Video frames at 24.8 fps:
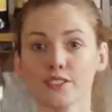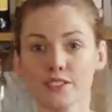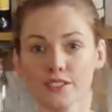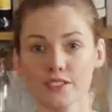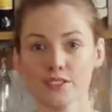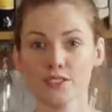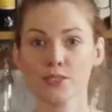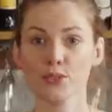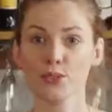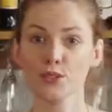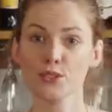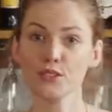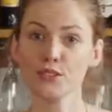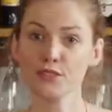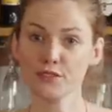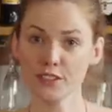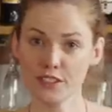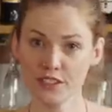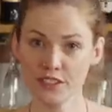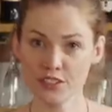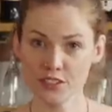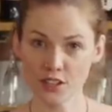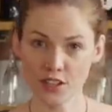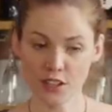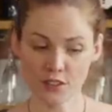So
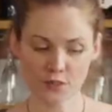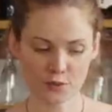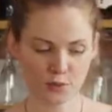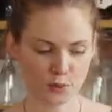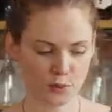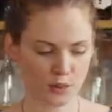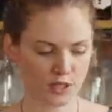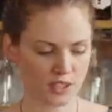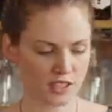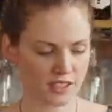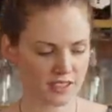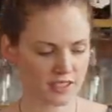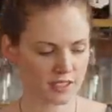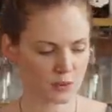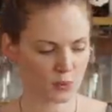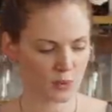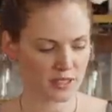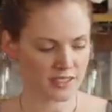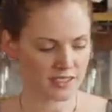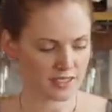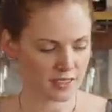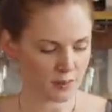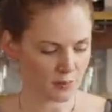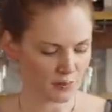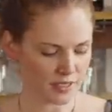first off, we're gonna
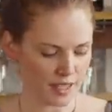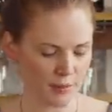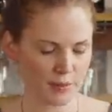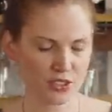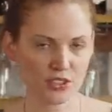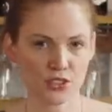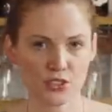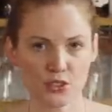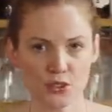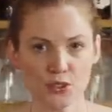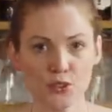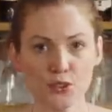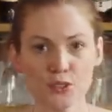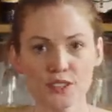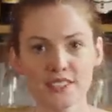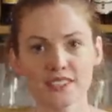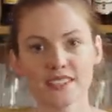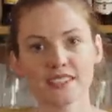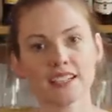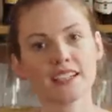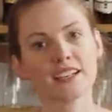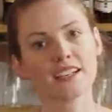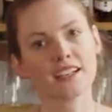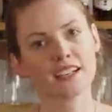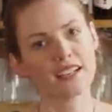squeeze some lemon
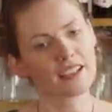juice.